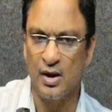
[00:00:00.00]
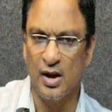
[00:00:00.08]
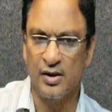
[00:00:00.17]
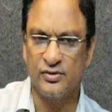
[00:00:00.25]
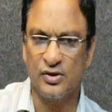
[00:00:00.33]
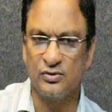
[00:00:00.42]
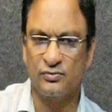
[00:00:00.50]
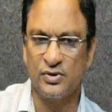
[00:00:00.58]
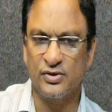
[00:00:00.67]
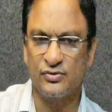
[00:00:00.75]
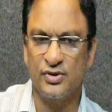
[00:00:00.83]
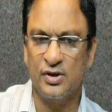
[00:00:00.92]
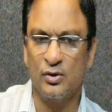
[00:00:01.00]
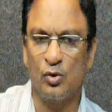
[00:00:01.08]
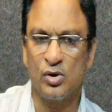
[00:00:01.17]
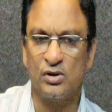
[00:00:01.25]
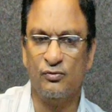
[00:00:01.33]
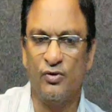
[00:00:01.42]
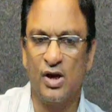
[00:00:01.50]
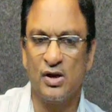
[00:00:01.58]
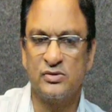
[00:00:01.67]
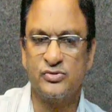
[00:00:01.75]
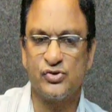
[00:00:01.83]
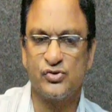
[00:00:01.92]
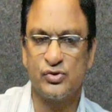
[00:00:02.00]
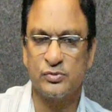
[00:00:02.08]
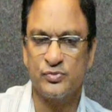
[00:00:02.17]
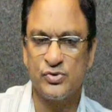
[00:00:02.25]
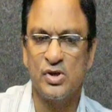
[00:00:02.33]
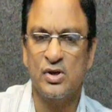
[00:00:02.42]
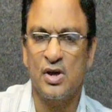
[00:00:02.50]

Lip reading: and third one is the local file systems,